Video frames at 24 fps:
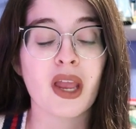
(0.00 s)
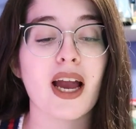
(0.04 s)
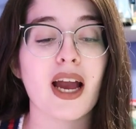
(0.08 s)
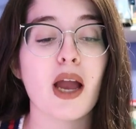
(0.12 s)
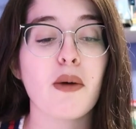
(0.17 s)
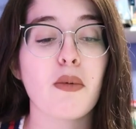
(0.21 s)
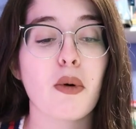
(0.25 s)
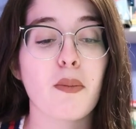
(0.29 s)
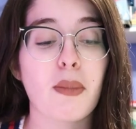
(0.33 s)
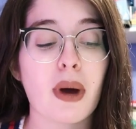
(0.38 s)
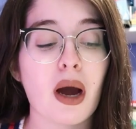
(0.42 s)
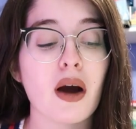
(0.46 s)
I
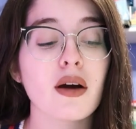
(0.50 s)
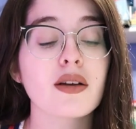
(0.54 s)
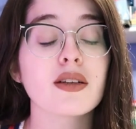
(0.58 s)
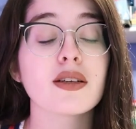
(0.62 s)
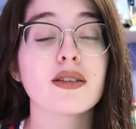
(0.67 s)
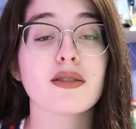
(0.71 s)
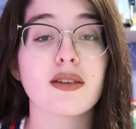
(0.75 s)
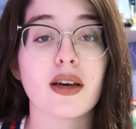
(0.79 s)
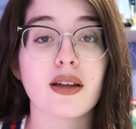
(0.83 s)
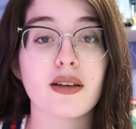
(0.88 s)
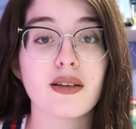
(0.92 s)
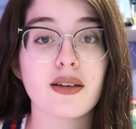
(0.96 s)
am about to
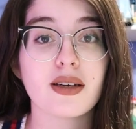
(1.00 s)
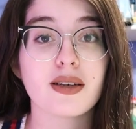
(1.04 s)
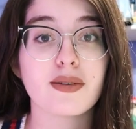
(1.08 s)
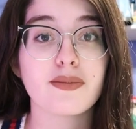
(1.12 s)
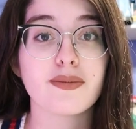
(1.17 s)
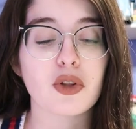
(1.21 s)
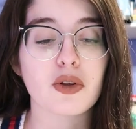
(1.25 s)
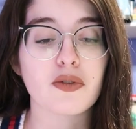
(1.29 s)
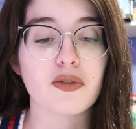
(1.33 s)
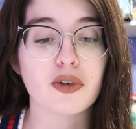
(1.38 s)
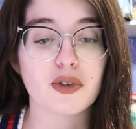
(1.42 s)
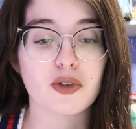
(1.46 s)
send it
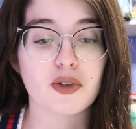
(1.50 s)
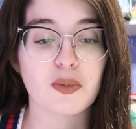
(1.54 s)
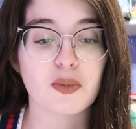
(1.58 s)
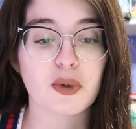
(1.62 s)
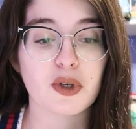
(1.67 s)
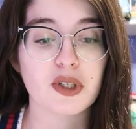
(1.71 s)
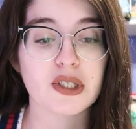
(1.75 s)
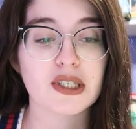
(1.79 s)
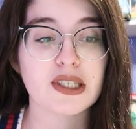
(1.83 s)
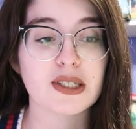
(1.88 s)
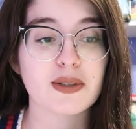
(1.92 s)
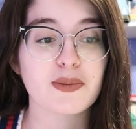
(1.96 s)
to the first
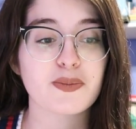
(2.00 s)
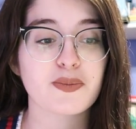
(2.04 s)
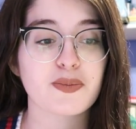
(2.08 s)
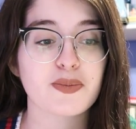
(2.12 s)
person.